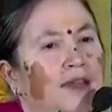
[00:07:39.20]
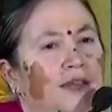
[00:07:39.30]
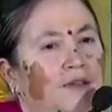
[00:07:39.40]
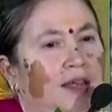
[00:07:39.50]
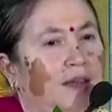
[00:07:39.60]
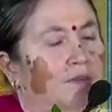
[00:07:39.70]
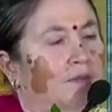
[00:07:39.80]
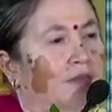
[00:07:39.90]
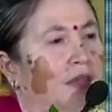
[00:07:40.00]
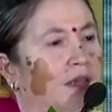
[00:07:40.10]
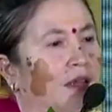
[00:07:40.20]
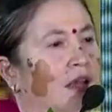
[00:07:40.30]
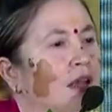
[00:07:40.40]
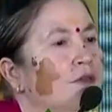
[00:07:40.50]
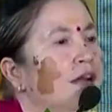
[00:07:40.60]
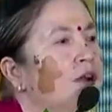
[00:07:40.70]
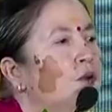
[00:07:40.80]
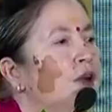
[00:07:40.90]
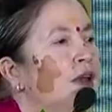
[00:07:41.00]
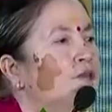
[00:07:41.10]
Devi. We are
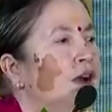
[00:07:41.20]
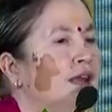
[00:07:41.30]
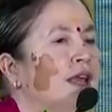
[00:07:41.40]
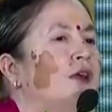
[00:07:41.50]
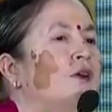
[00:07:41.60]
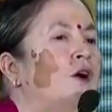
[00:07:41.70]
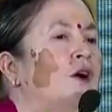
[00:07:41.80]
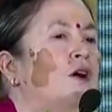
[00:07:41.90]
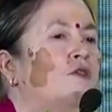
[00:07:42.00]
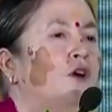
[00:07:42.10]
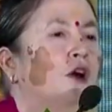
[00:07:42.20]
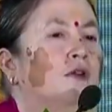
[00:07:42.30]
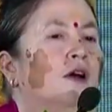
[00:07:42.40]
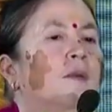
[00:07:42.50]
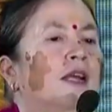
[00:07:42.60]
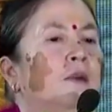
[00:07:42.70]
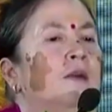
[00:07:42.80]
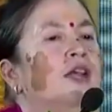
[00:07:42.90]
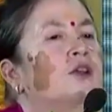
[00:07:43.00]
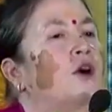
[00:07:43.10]
working for
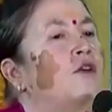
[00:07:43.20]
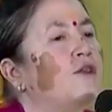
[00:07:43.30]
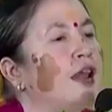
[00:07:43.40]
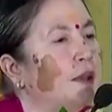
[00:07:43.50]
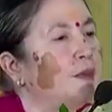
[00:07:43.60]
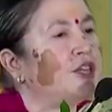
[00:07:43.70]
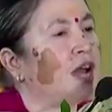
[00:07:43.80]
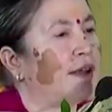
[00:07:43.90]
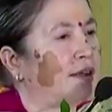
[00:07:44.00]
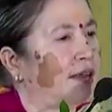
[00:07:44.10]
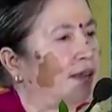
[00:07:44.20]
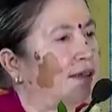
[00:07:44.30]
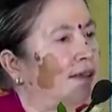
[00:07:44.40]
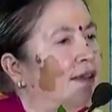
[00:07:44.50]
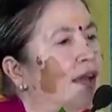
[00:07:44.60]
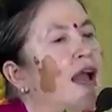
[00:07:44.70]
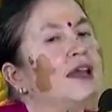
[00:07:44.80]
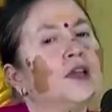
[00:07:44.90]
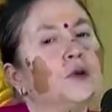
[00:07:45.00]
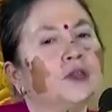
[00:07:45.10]
betterment of Naimisharanya. And
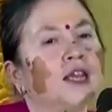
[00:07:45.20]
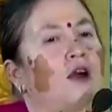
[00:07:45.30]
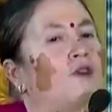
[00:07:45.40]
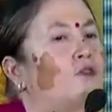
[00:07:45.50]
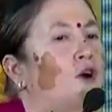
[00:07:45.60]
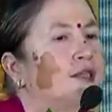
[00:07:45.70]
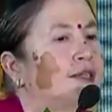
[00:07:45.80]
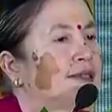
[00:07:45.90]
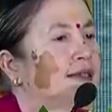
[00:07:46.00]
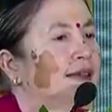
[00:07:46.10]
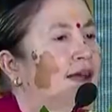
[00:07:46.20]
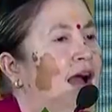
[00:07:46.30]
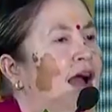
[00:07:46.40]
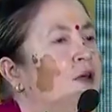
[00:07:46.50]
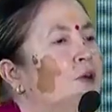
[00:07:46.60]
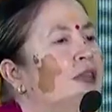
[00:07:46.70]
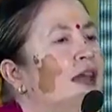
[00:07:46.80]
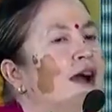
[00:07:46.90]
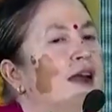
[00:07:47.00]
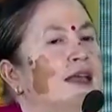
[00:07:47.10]
Ayodhya, of course.
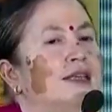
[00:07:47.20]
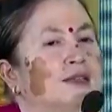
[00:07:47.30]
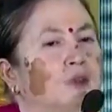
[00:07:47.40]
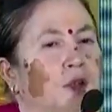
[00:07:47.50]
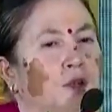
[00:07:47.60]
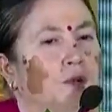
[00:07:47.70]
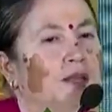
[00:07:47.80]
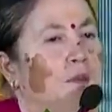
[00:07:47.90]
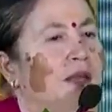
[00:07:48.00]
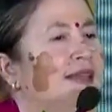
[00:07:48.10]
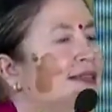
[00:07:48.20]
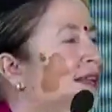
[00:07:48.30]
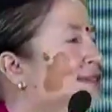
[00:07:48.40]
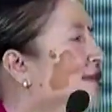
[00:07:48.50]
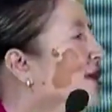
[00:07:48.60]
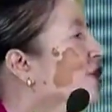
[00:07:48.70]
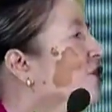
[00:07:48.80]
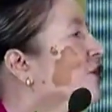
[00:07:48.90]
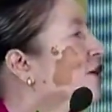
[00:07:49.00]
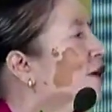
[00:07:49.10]
Ayodhya is going to be the biggest
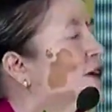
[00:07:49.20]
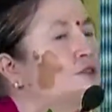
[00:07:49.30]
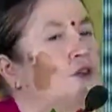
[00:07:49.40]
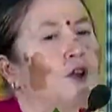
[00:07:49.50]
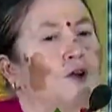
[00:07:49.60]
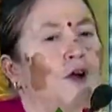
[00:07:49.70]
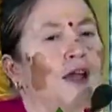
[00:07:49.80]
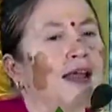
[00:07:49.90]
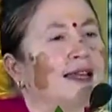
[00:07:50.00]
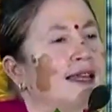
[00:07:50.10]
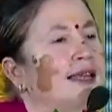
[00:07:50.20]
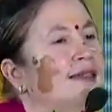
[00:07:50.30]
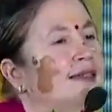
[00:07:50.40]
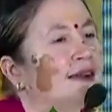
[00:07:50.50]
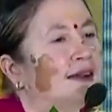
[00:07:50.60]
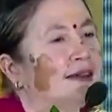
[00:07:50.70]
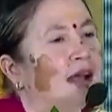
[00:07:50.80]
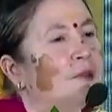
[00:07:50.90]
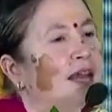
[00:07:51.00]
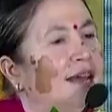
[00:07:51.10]
destination for at least
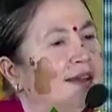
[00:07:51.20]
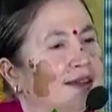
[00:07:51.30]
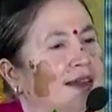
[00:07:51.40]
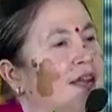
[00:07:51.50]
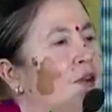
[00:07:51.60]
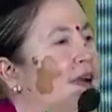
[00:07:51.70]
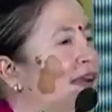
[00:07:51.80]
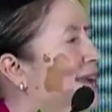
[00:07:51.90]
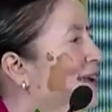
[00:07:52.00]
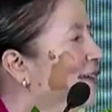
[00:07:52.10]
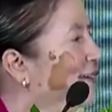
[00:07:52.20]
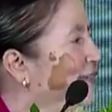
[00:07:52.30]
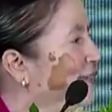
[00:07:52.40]
coming 10-20 years.